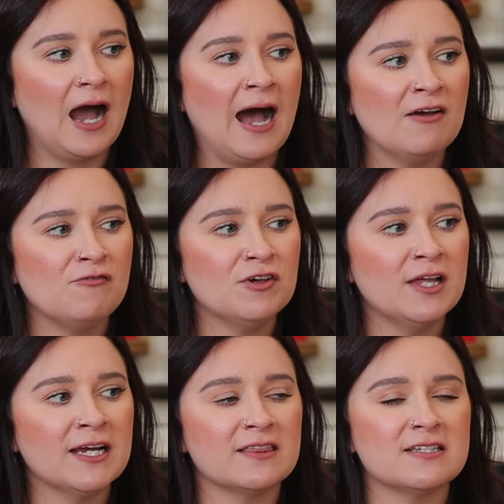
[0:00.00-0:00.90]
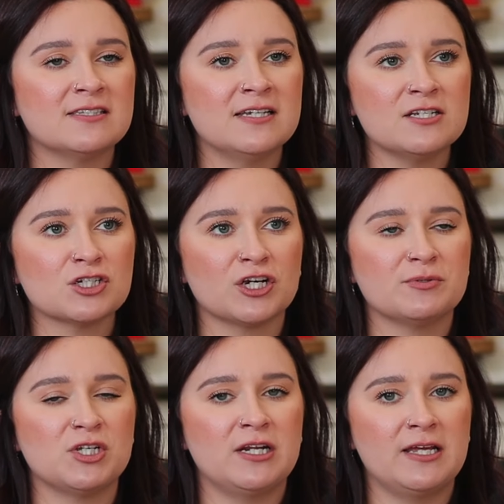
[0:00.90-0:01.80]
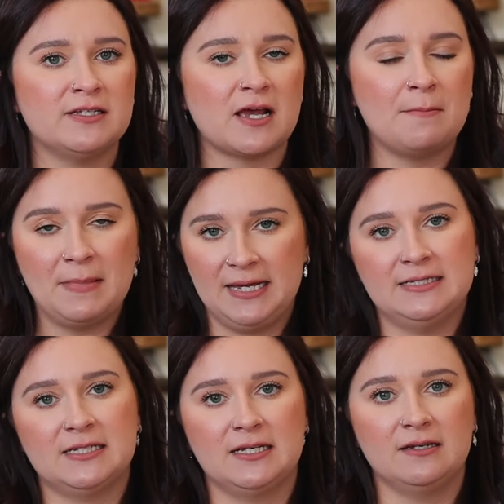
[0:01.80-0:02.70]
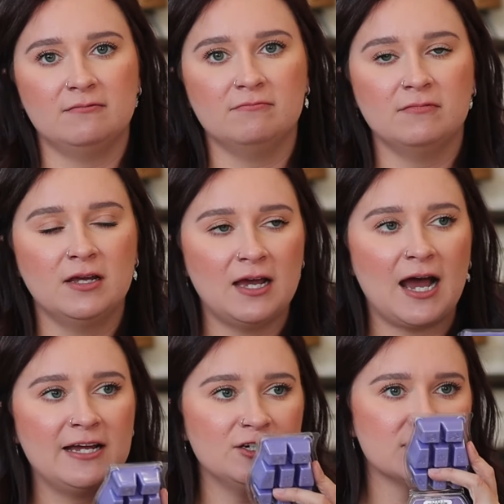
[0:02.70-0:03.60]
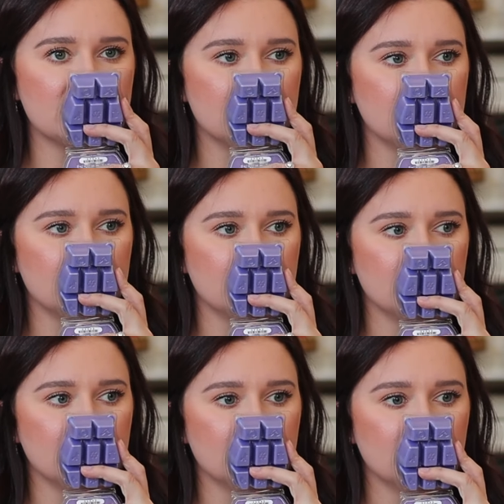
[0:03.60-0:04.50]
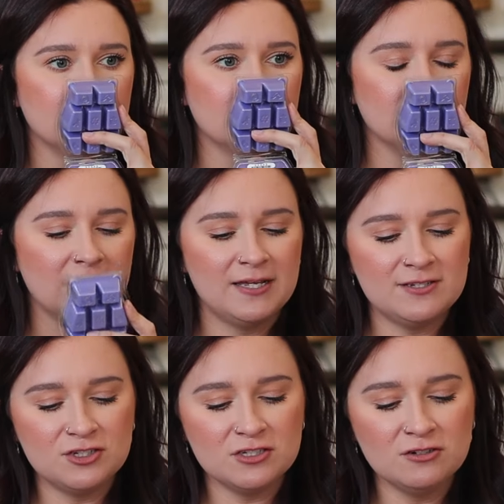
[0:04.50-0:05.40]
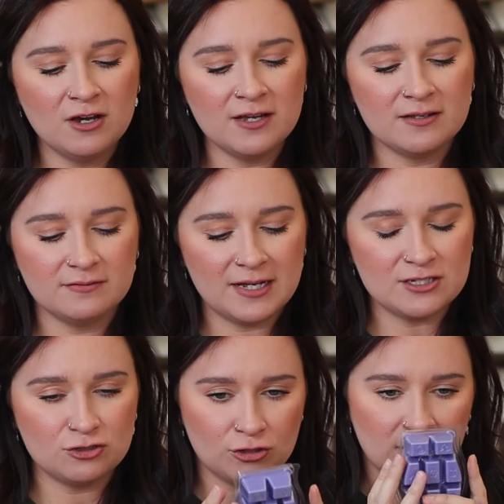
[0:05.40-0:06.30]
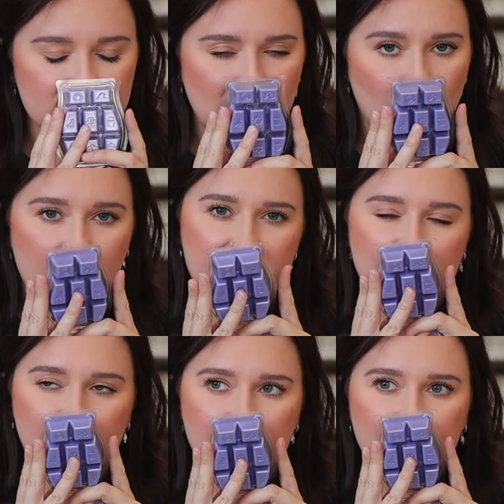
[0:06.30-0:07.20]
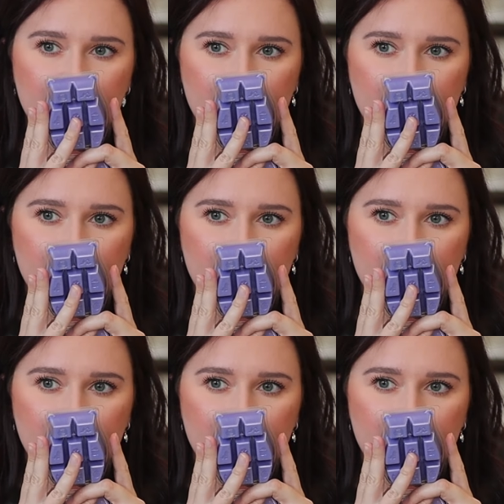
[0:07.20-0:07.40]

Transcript: I feel like the scent description is amazing. I just, it's just not as strong as I want it to be